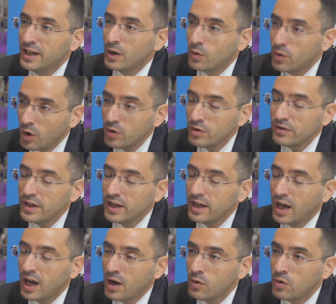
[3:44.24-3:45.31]
won the
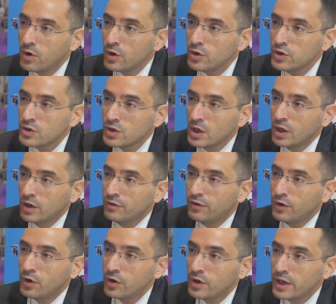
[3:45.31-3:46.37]
awards
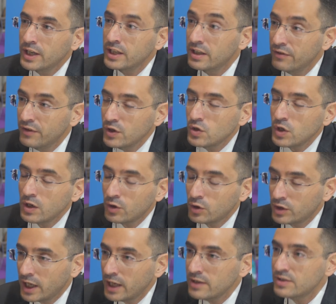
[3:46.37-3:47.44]
for individual
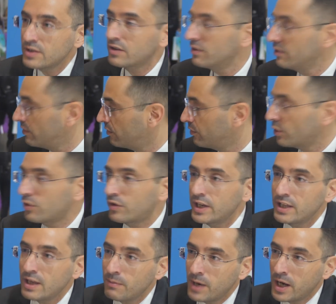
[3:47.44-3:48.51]
hotels, for
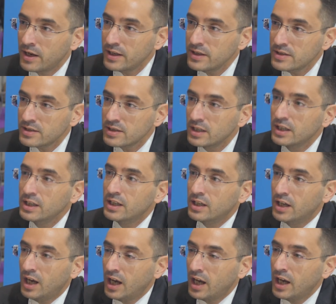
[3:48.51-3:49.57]
Kreta Maris
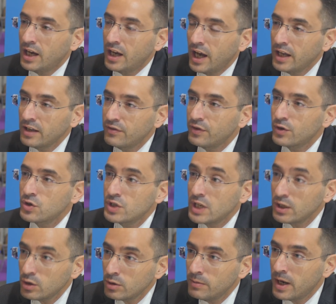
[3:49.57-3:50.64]
and for
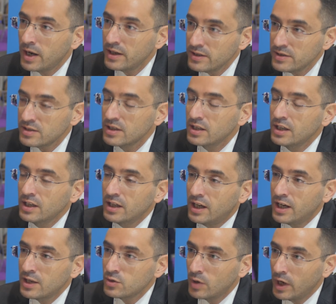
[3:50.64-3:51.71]
Santo Maris
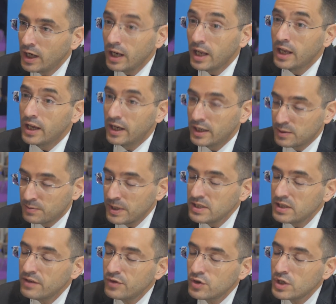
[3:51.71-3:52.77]
as well.
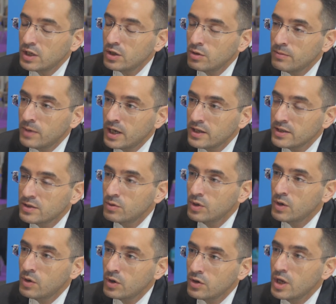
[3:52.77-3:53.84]
Especially for Santo Maris, we
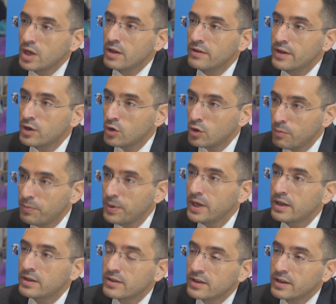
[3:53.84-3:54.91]
won the
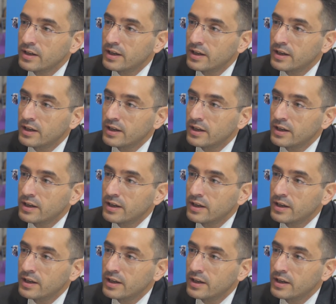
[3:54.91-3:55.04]
European